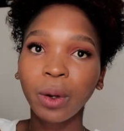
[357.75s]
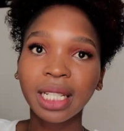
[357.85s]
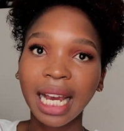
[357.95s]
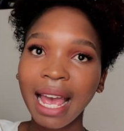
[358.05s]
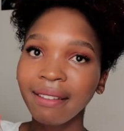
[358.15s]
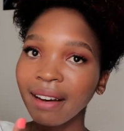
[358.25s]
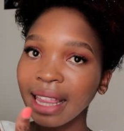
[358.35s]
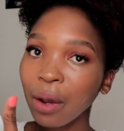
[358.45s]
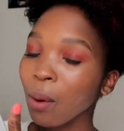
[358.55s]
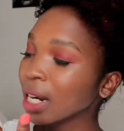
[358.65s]
whatever
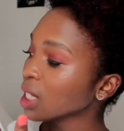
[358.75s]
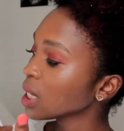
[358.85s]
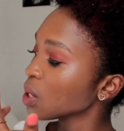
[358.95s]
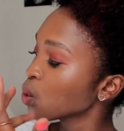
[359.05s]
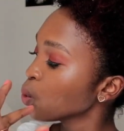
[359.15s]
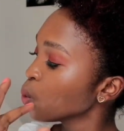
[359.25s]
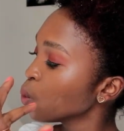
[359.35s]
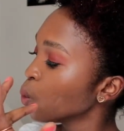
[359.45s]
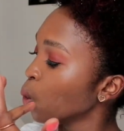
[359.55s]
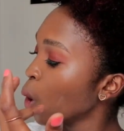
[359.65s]
they want
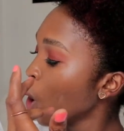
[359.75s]
to